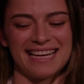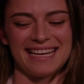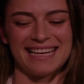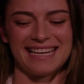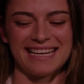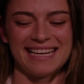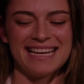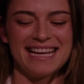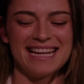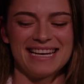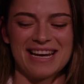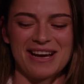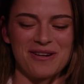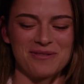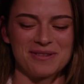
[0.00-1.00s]
It
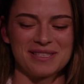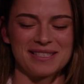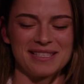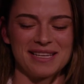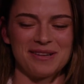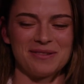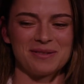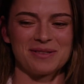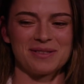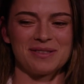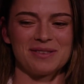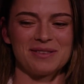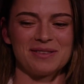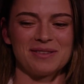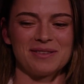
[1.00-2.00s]

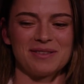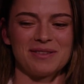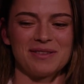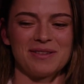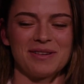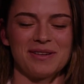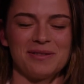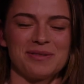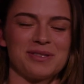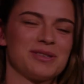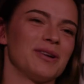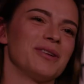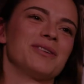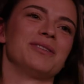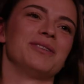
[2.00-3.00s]
was
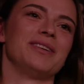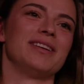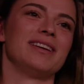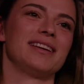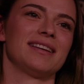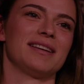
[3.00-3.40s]
so good.